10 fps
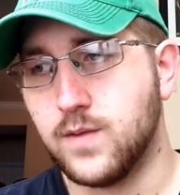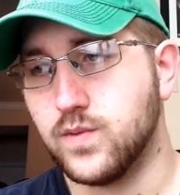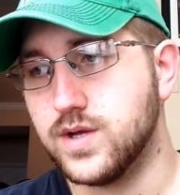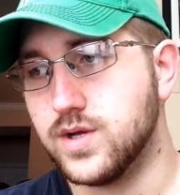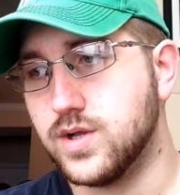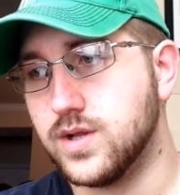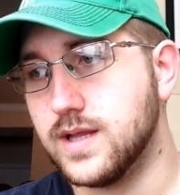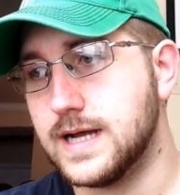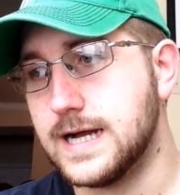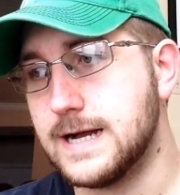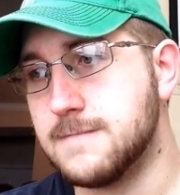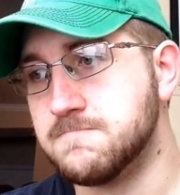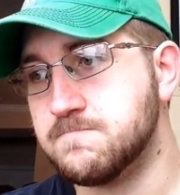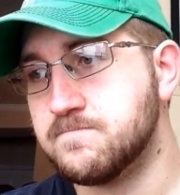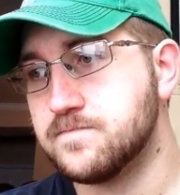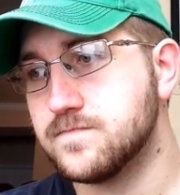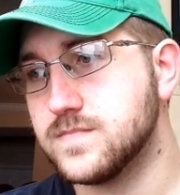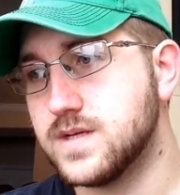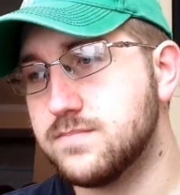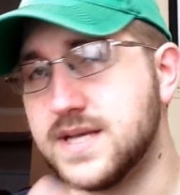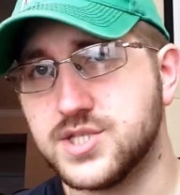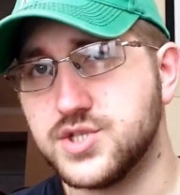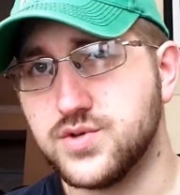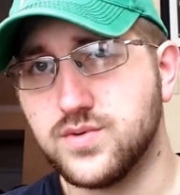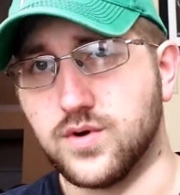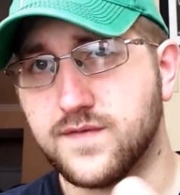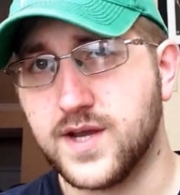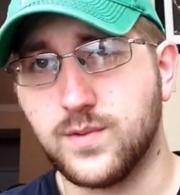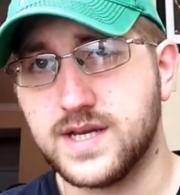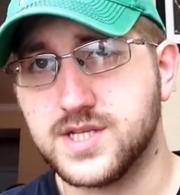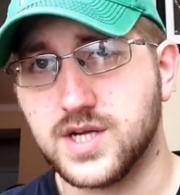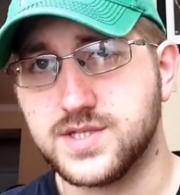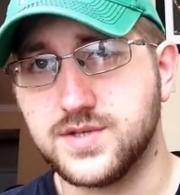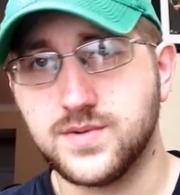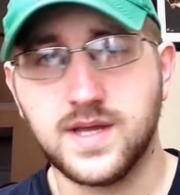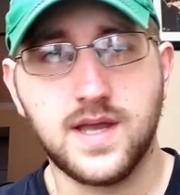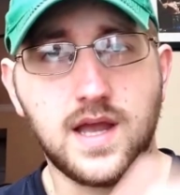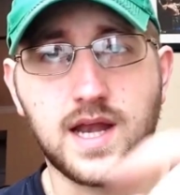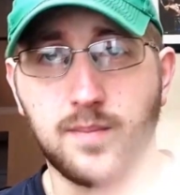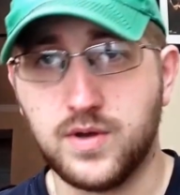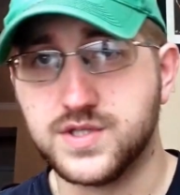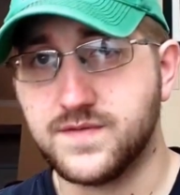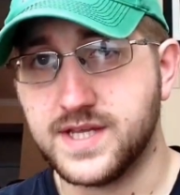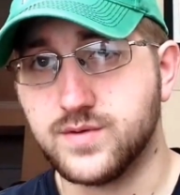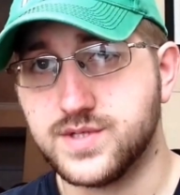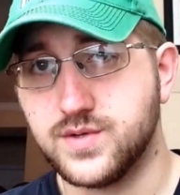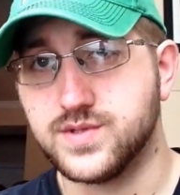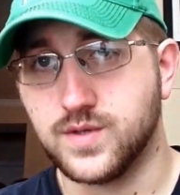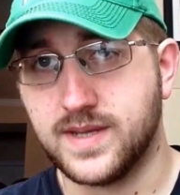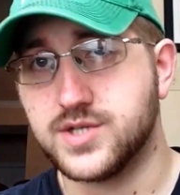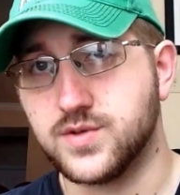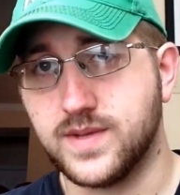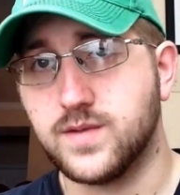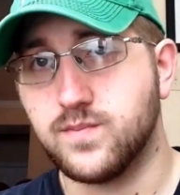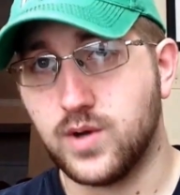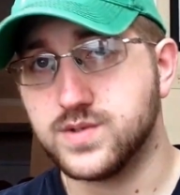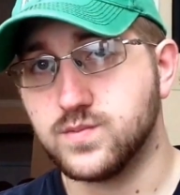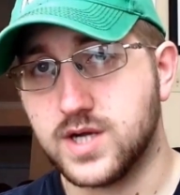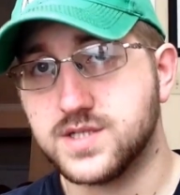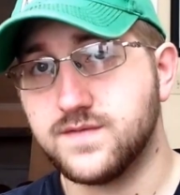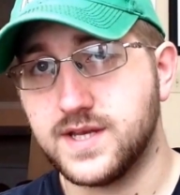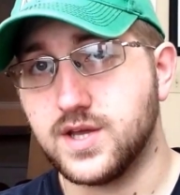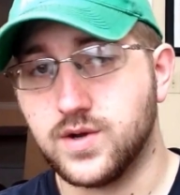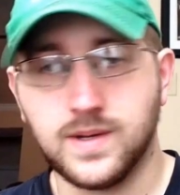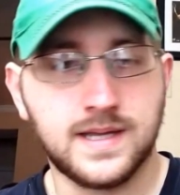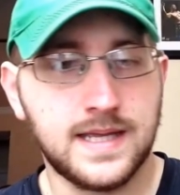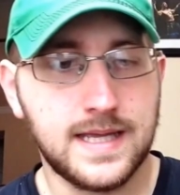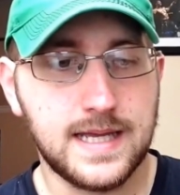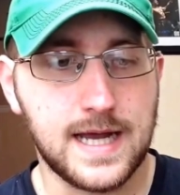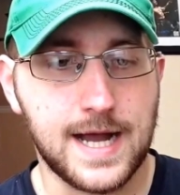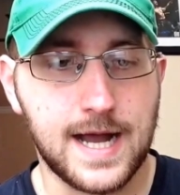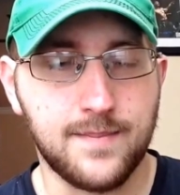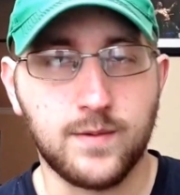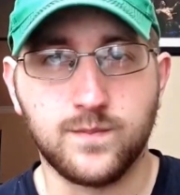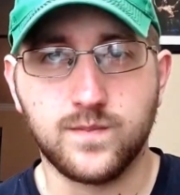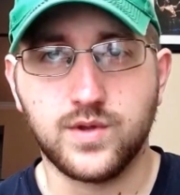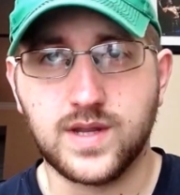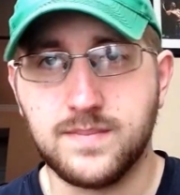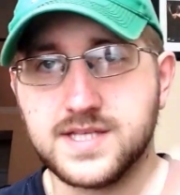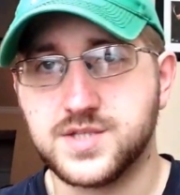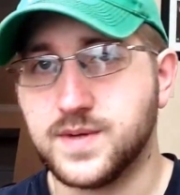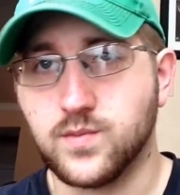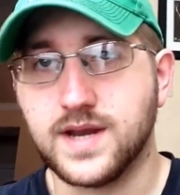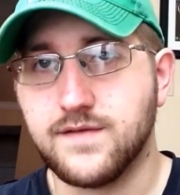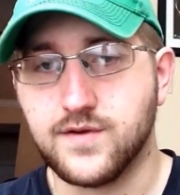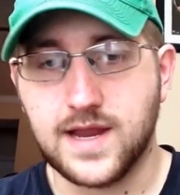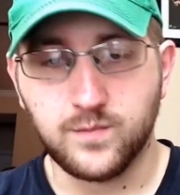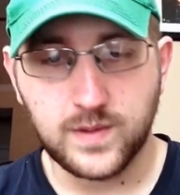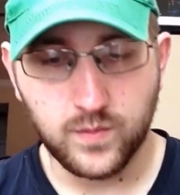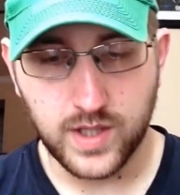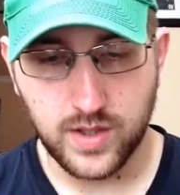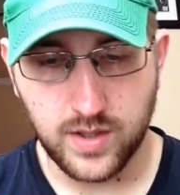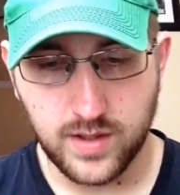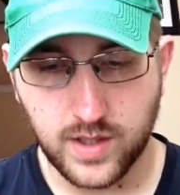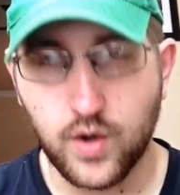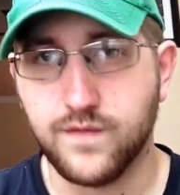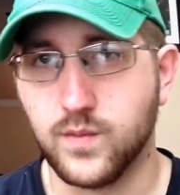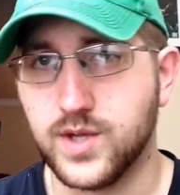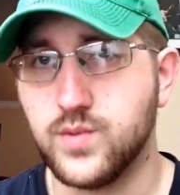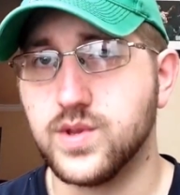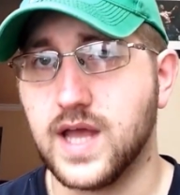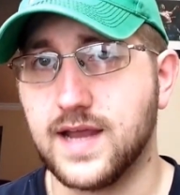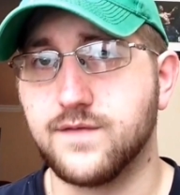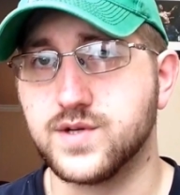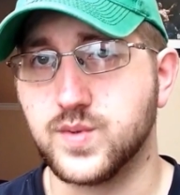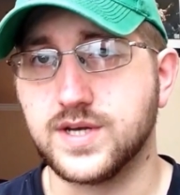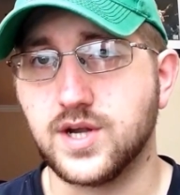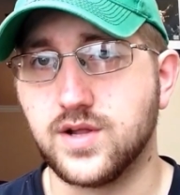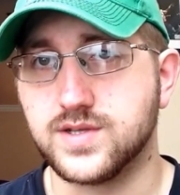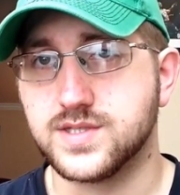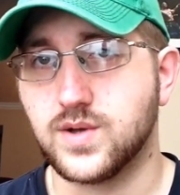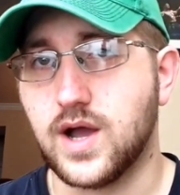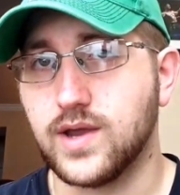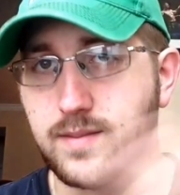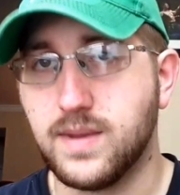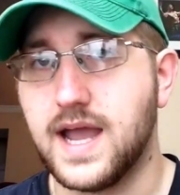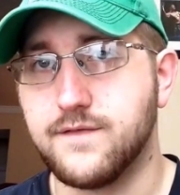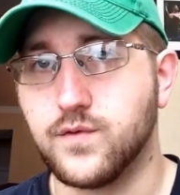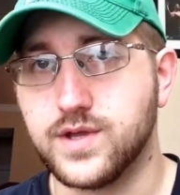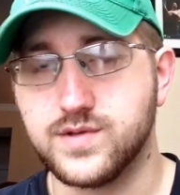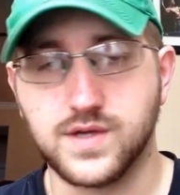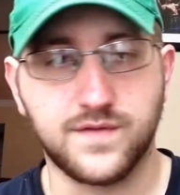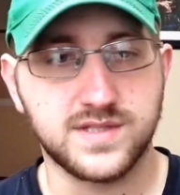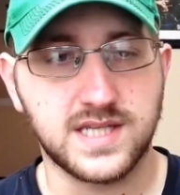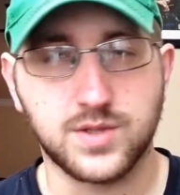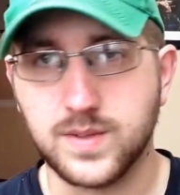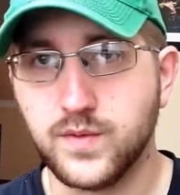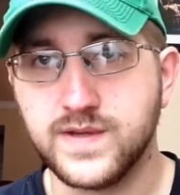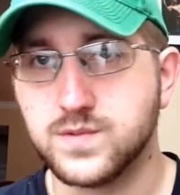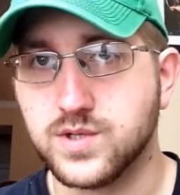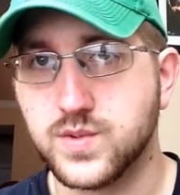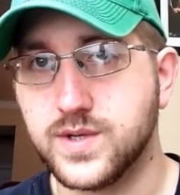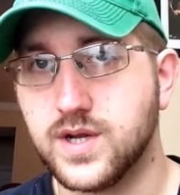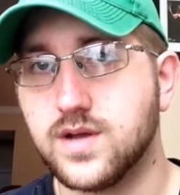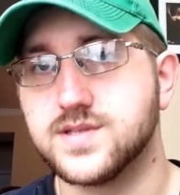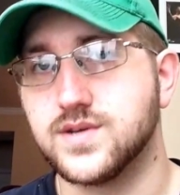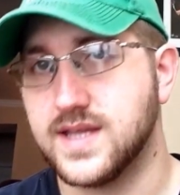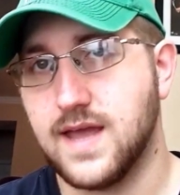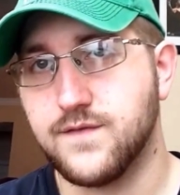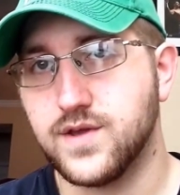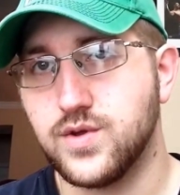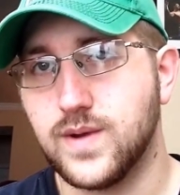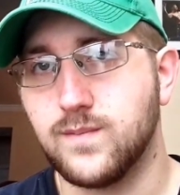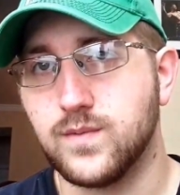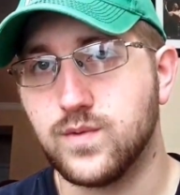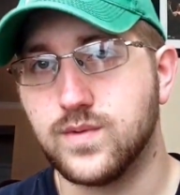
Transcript: will message you or find a way to talk to you. And I'll post a video too, so make sure in a week, watch the video. And you can message me or whatever, and we will go over what you would like for $20. So I can buy it for you. So if you see three movies worth $20, I'll get that for you, and we will